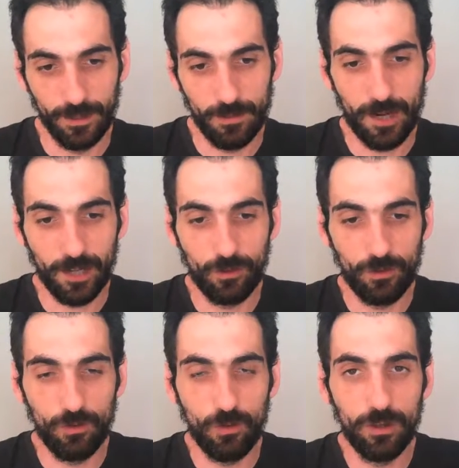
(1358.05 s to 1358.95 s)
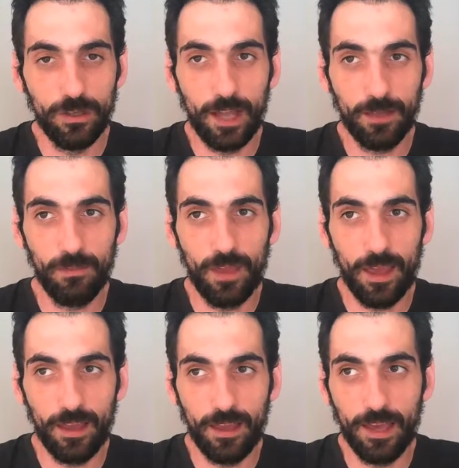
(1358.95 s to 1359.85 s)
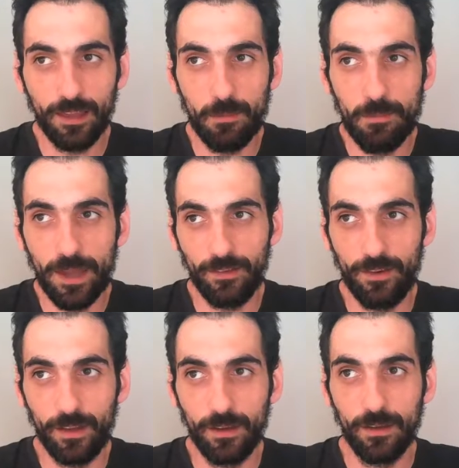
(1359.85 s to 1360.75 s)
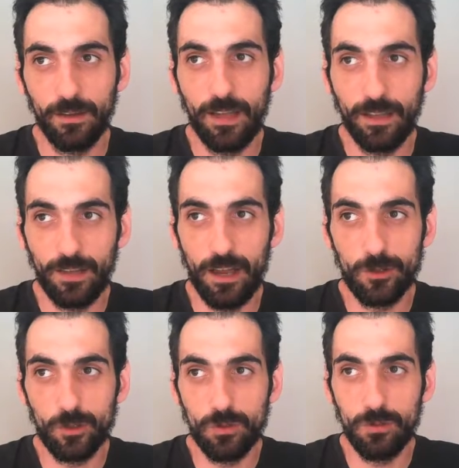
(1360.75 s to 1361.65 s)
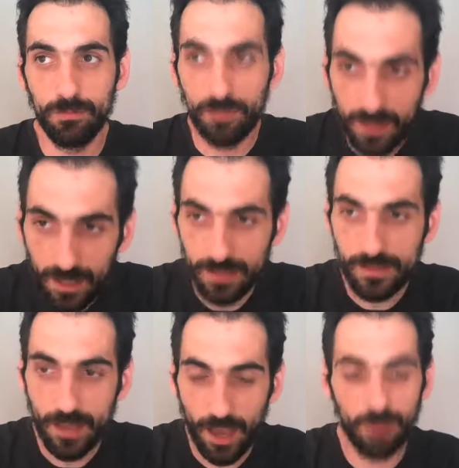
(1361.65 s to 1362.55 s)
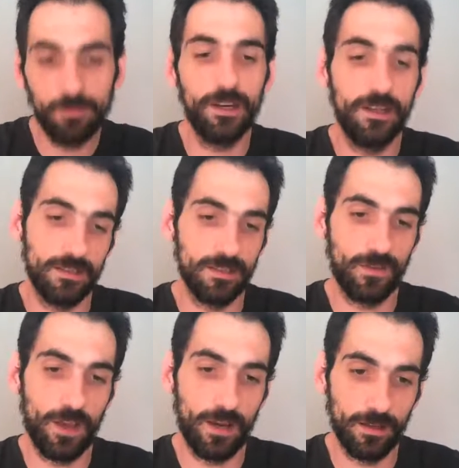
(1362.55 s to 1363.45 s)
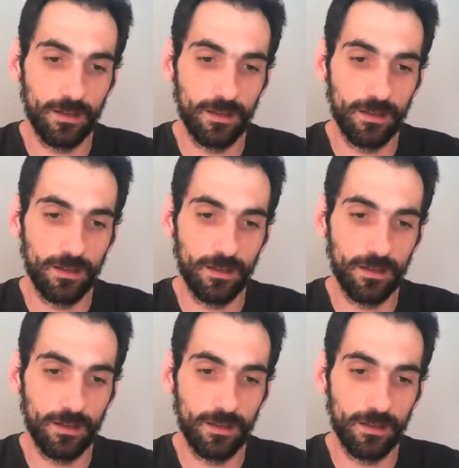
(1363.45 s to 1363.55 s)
but you'll not get a metric that tells you this Helm release is failing.